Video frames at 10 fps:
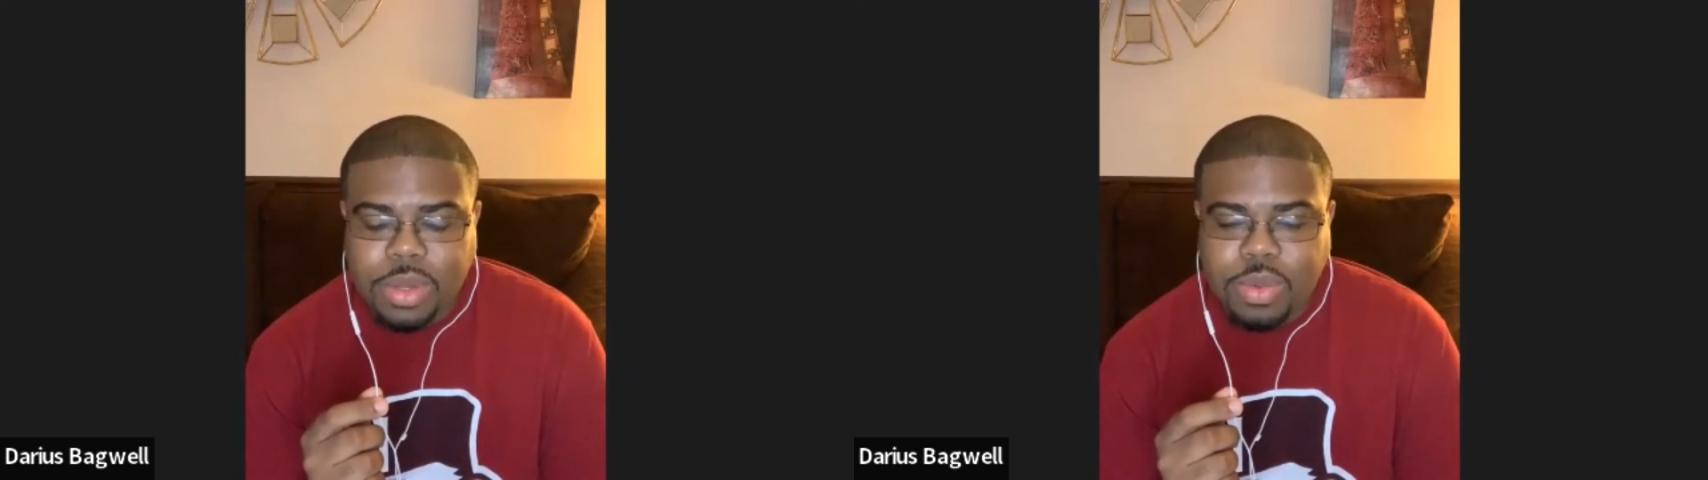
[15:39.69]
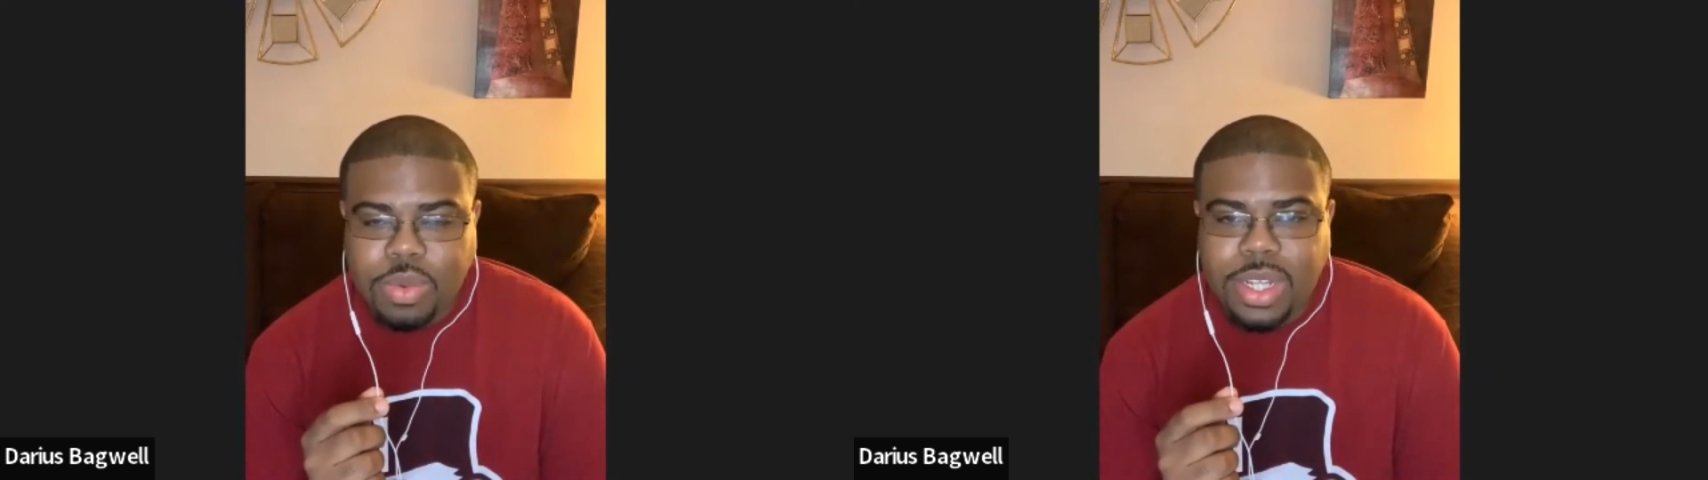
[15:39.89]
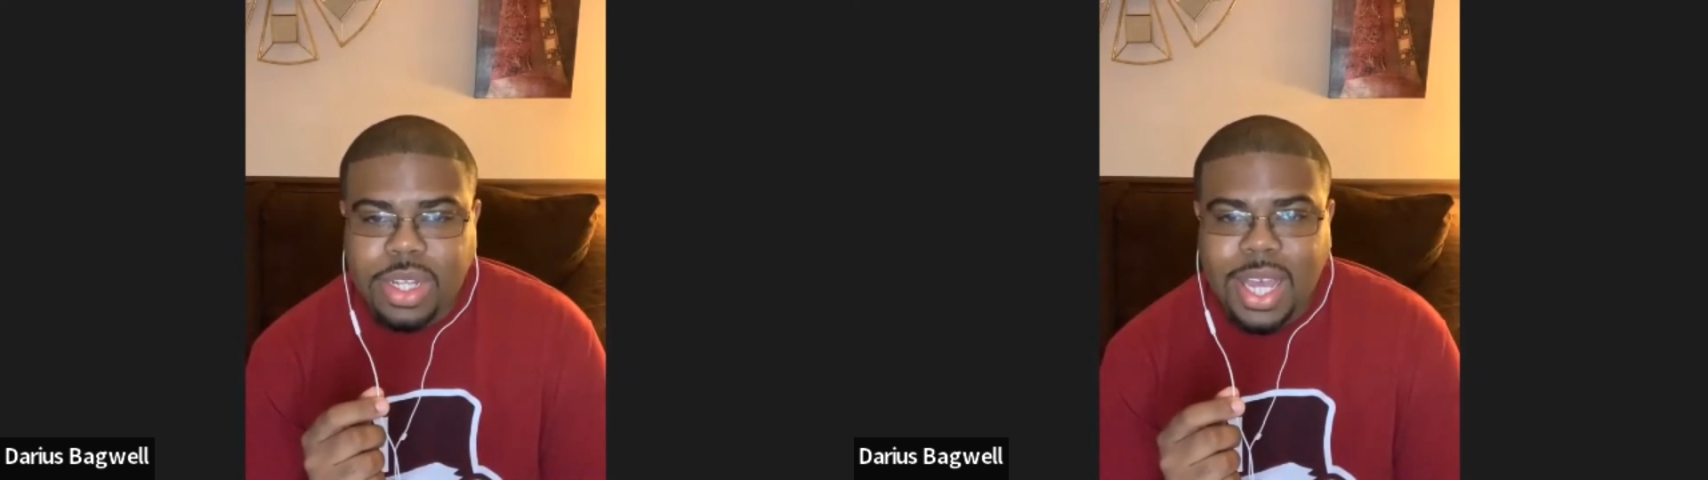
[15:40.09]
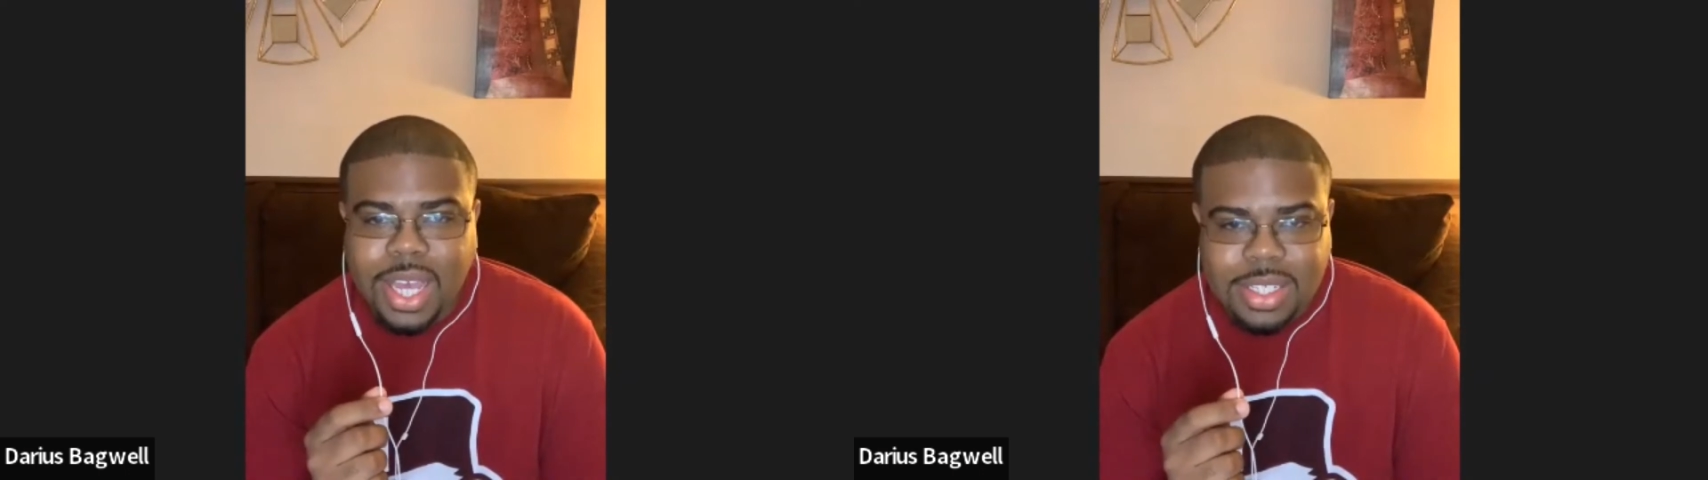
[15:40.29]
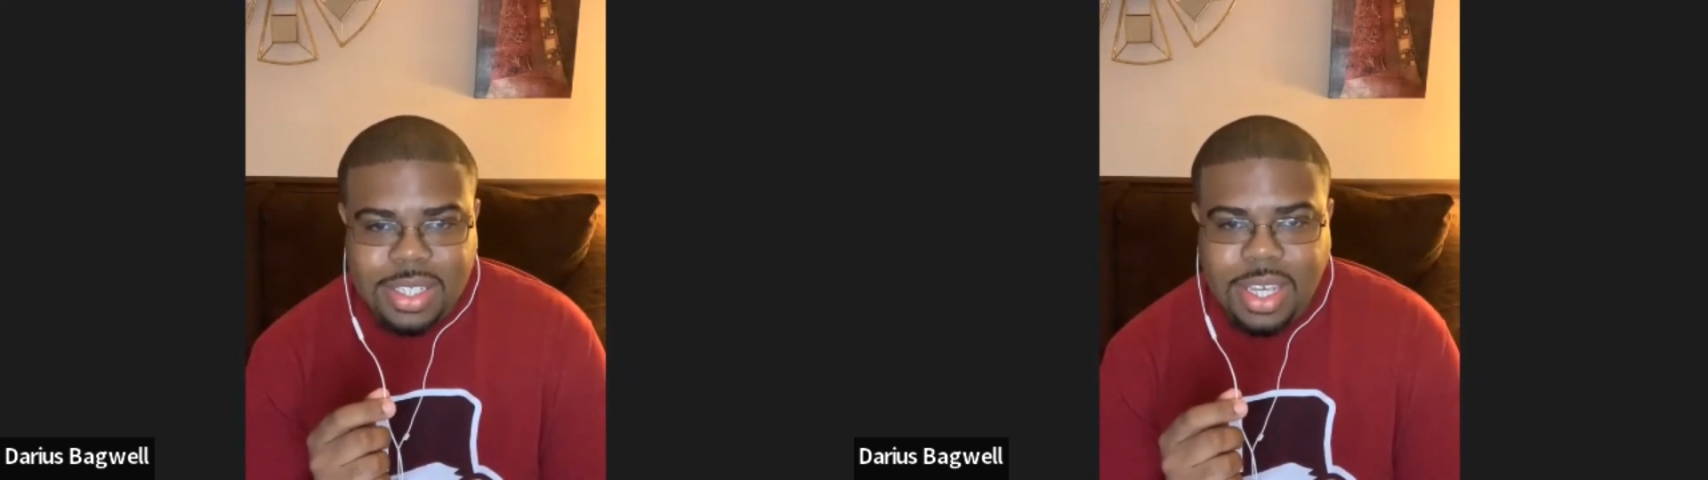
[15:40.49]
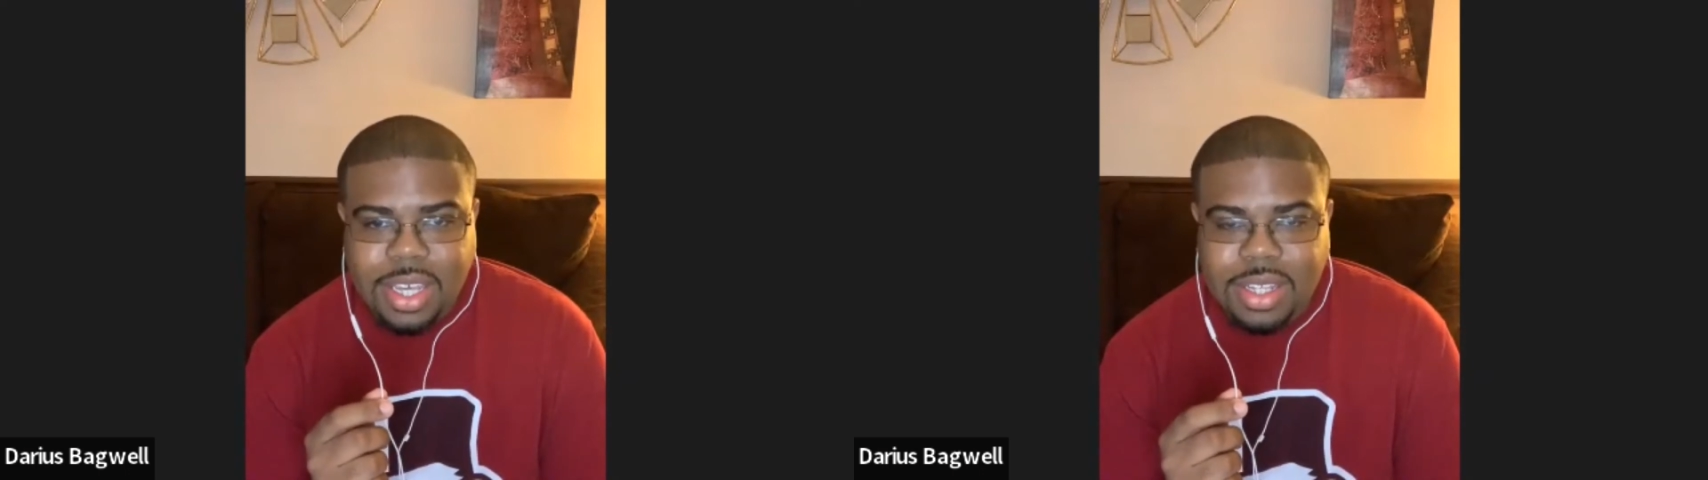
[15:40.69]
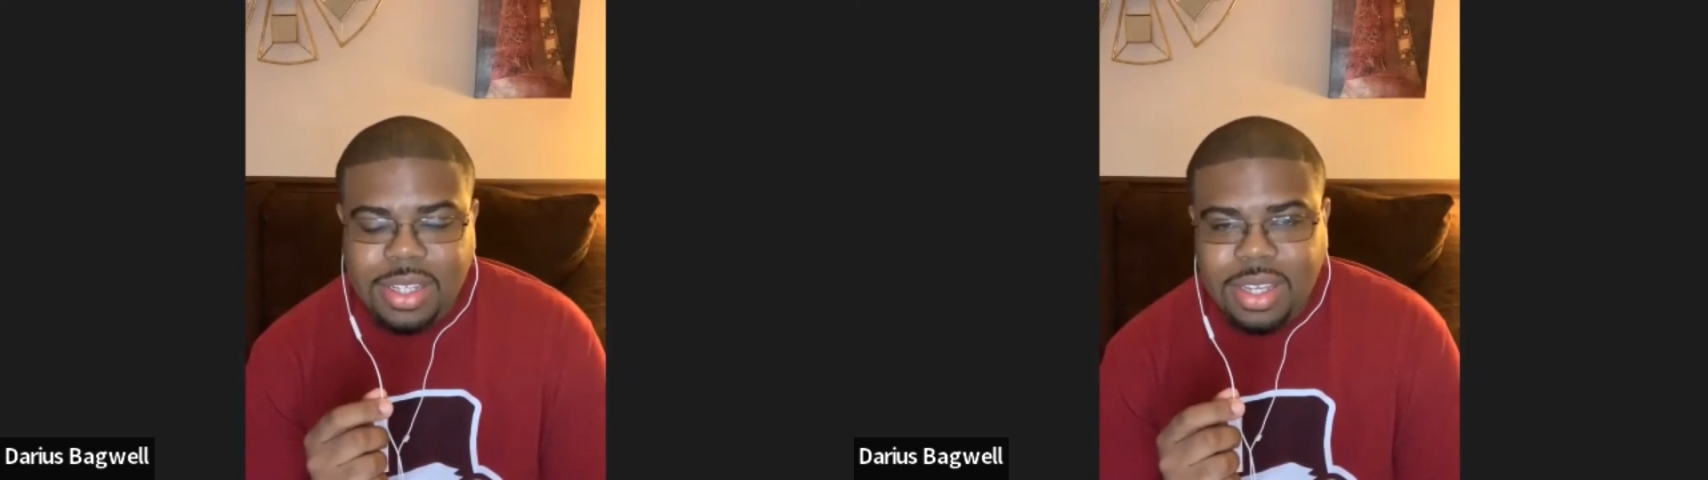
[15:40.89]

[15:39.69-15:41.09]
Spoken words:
would like to get.